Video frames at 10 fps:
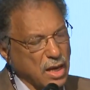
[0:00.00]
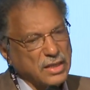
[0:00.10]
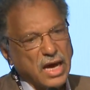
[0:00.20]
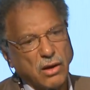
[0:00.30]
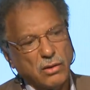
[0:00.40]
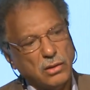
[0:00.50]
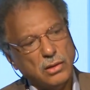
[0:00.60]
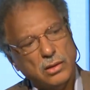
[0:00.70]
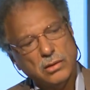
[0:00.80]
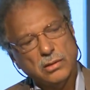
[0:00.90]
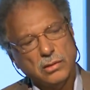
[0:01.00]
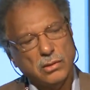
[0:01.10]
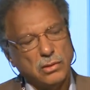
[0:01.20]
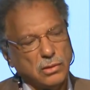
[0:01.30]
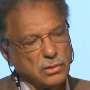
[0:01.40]
Now,
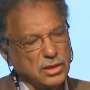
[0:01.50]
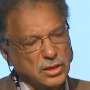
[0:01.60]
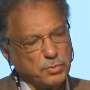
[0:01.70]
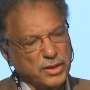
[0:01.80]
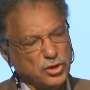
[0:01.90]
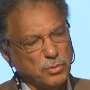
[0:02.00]
this picture,